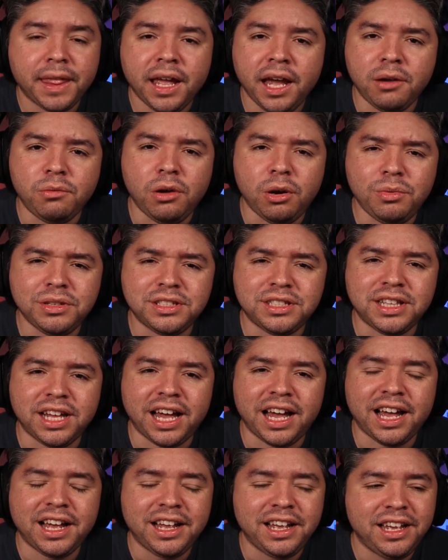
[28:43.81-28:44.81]
And what was
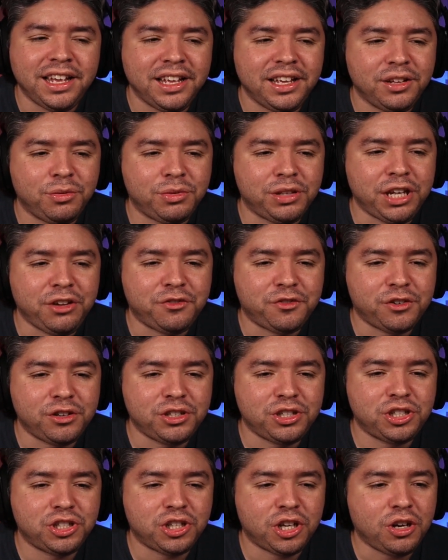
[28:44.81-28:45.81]
that when they
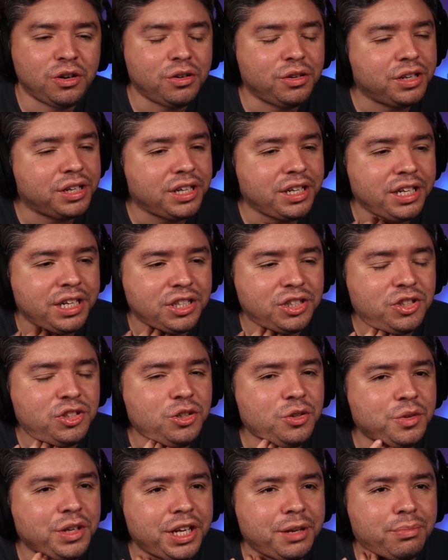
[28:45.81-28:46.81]
first showed
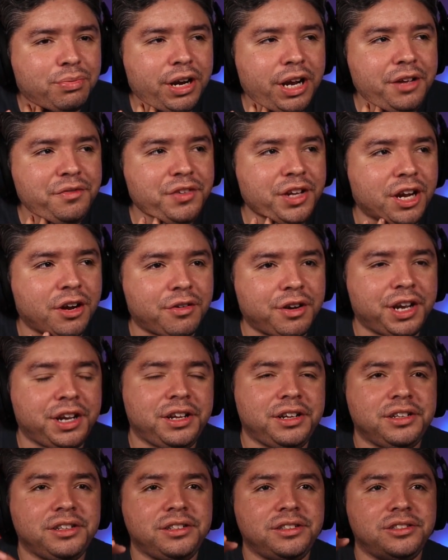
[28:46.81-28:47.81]
Hisuian
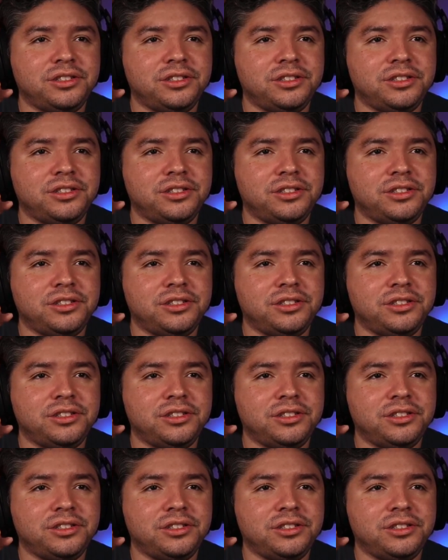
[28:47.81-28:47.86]
Braviary?